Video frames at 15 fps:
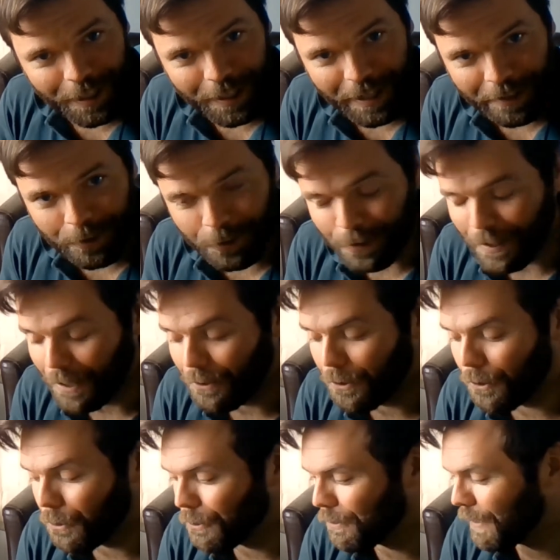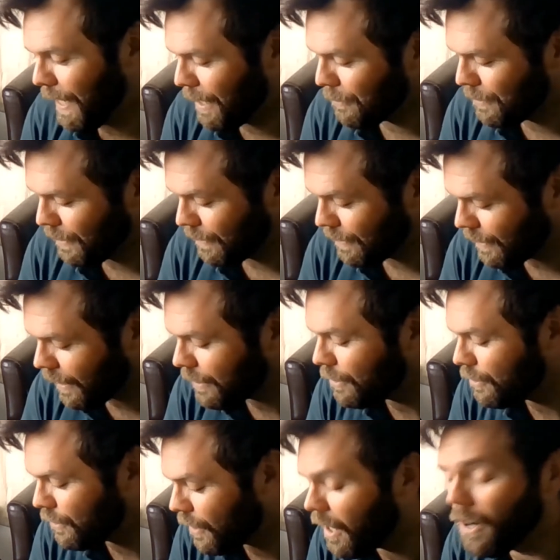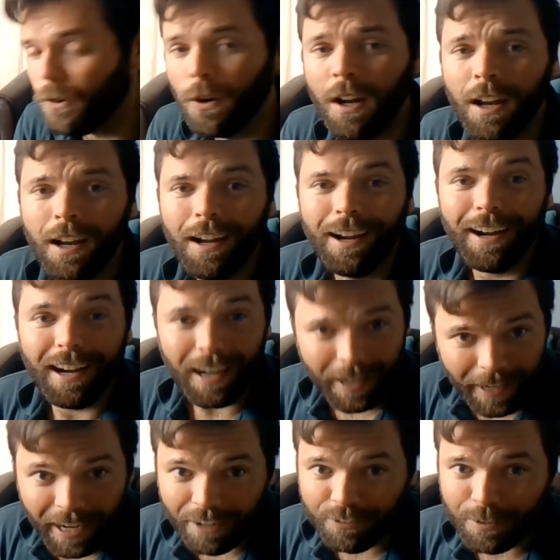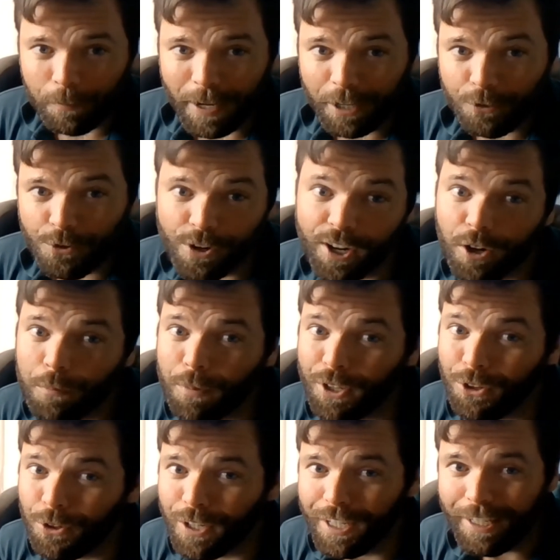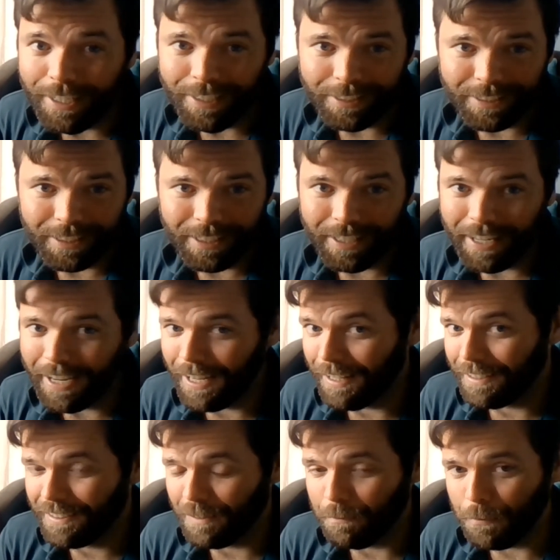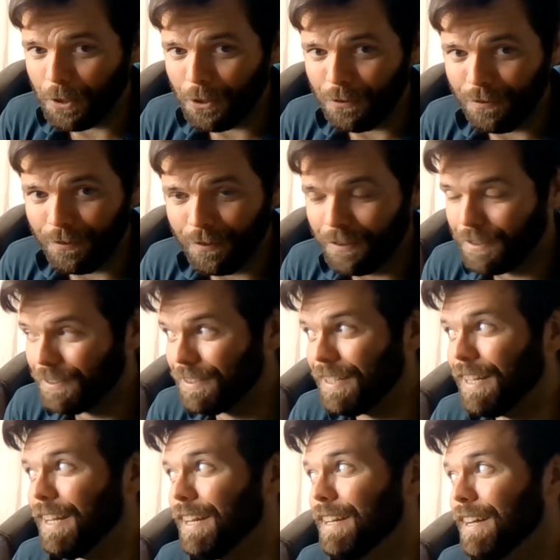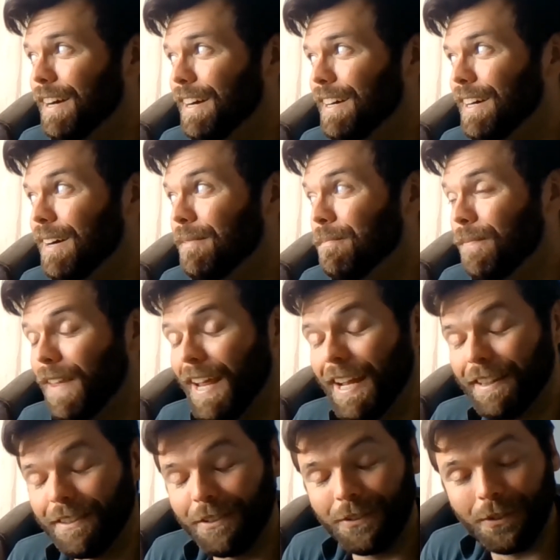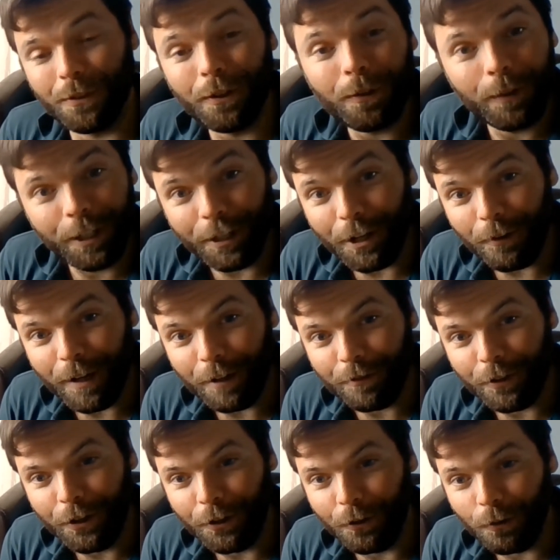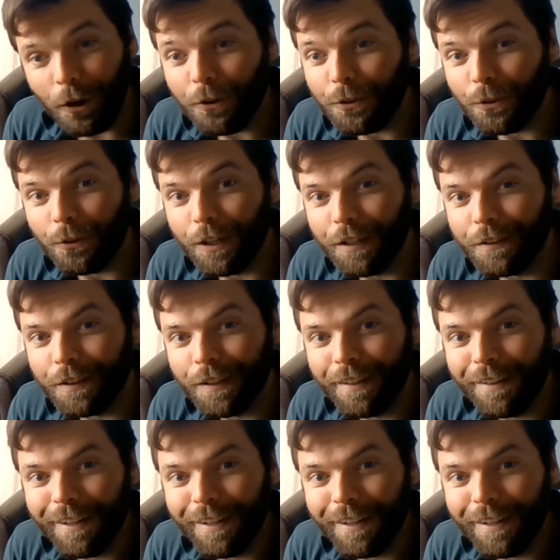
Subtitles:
the Nature Center, Girl Scouts and such. So I have some extra here, but you can easily get some bird seed at the store when you go out for your groceries.